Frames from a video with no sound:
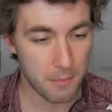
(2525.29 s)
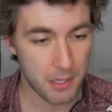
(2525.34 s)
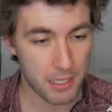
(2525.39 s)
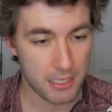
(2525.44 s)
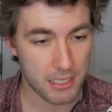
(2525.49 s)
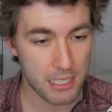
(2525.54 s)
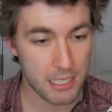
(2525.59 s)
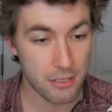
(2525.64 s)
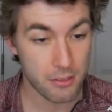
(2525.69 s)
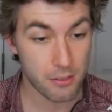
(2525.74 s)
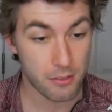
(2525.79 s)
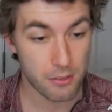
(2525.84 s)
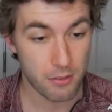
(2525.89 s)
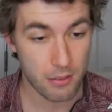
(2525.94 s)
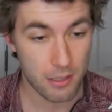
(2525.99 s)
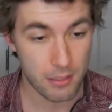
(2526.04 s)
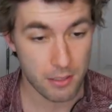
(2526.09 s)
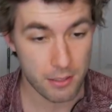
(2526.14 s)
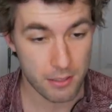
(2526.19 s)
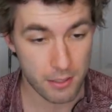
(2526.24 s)
of my teachers
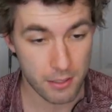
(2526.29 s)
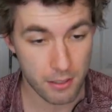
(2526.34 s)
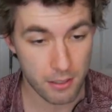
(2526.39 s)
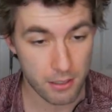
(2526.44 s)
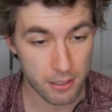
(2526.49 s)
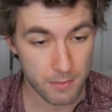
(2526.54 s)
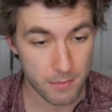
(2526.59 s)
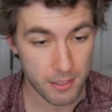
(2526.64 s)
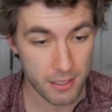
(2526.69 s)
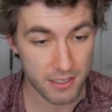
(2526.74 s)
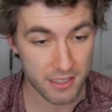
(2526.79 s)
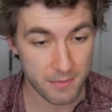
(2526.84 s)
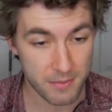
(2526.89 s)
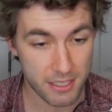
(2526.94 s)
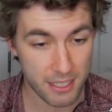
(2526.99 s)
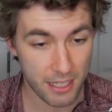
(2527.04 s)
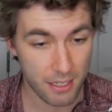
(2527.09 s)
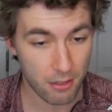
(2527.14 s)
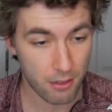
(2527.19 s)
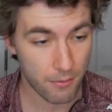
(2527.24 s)
throughout these years because I'm
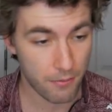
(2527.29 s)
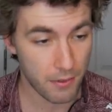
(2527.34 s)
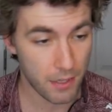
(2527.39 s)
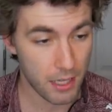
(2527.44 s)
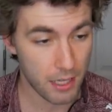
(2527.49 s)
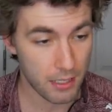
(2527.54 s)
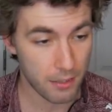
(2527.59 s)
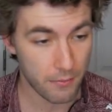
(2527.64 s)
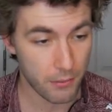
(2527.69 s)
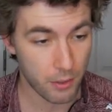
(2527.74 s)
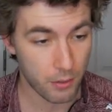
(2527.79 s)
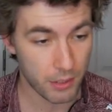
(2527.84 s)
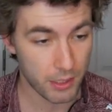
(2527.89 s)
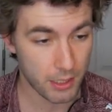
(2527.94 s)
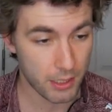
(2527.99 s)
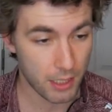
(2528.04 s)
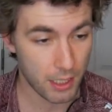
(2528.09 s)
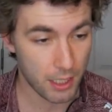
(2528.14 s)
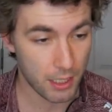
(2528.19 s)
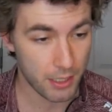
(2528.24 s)
terrified of going
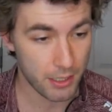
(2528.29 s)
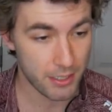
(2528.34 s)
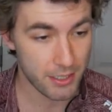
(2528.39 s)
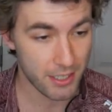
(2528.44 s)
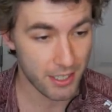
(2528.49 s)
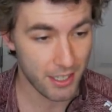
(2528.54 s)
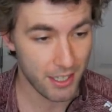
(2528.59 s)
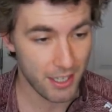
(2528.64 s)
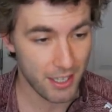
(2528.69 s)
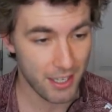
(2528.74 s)
to college.